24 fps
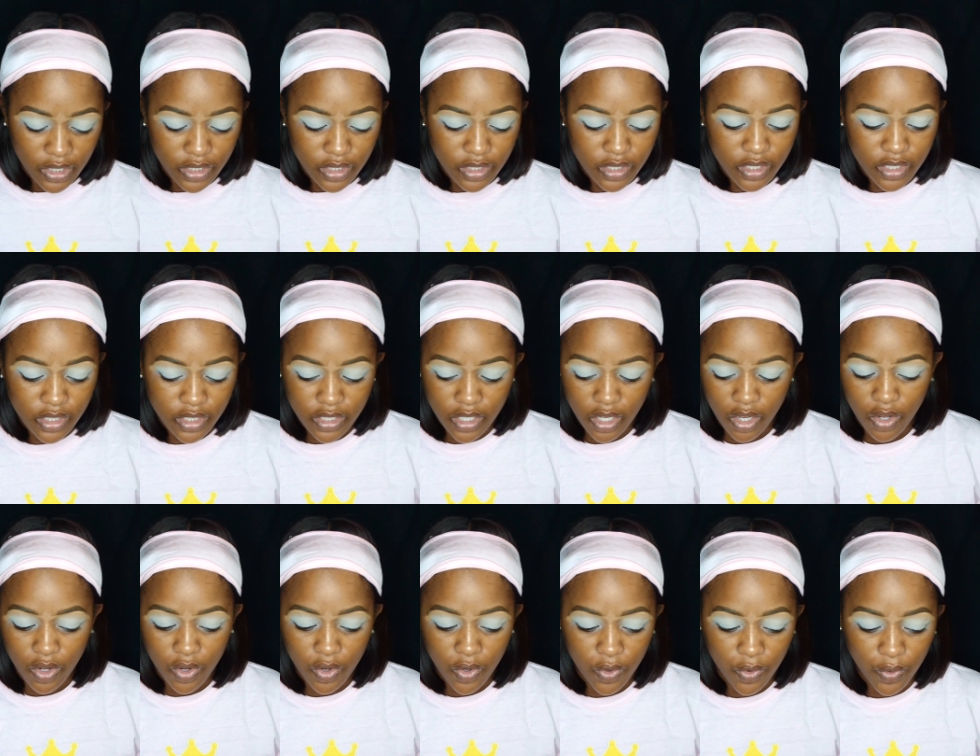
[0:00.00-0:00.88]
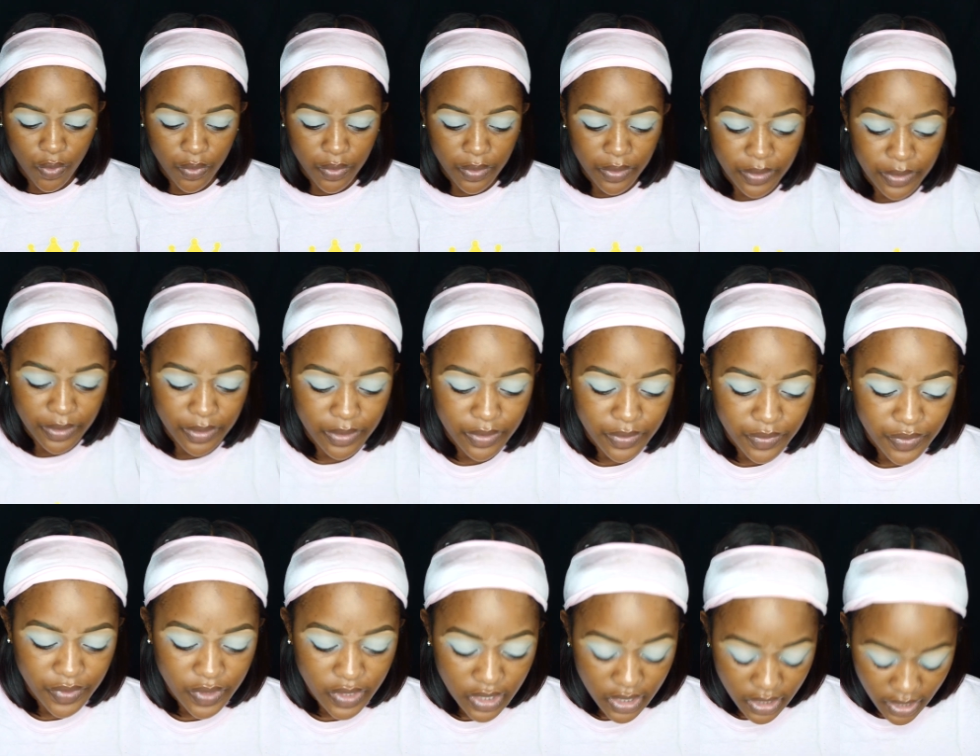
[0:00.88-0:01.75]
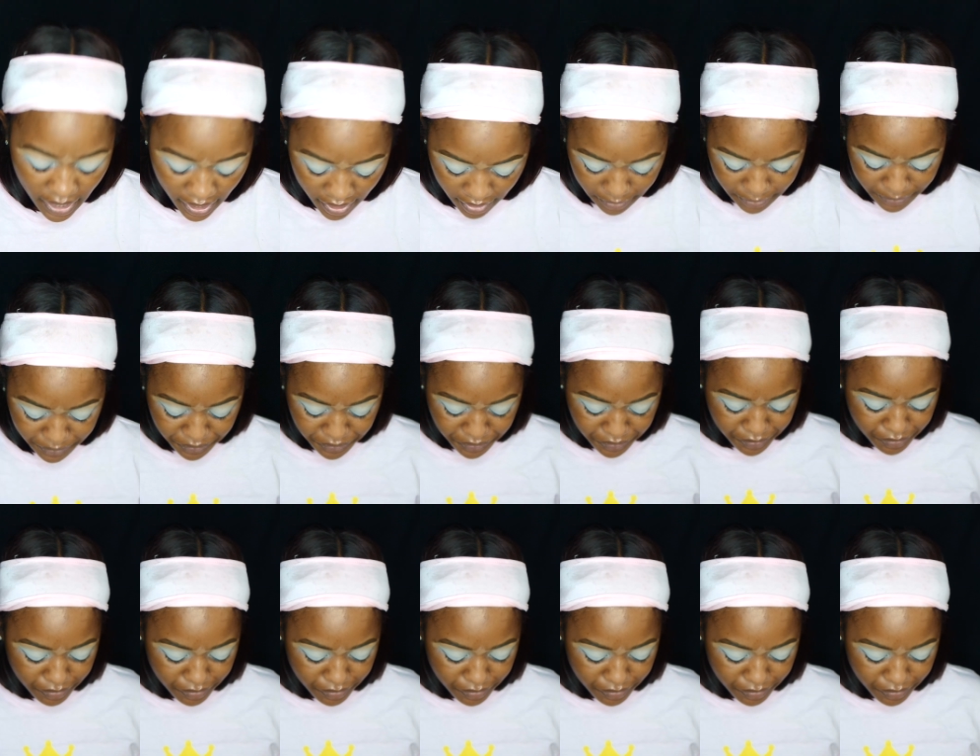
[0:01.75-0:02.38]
So yeah,